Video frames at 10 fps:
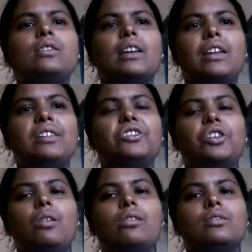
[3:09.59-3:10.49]
is the
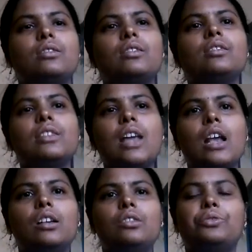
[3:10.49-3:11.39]
initial oxygen,
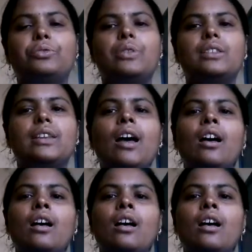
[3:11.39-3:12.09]
CAL2 is your